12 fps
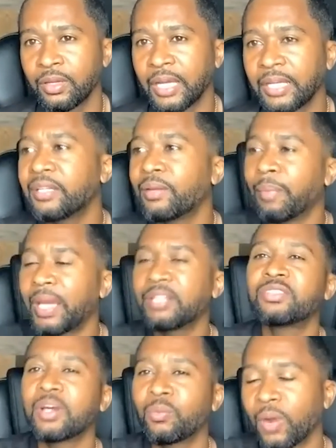I need to make
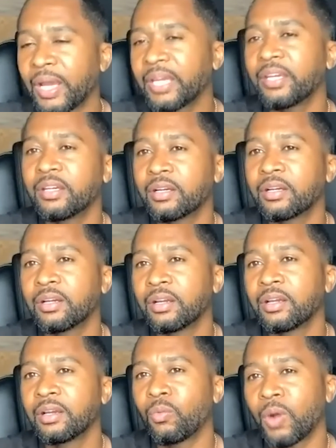something right here
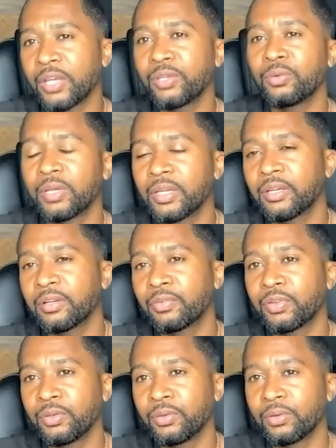while you in here
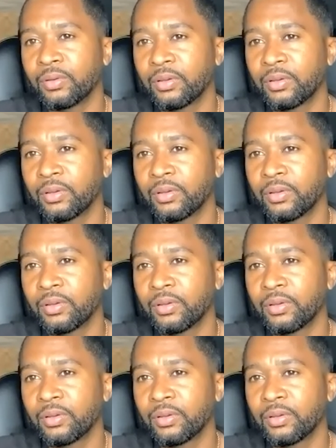for you.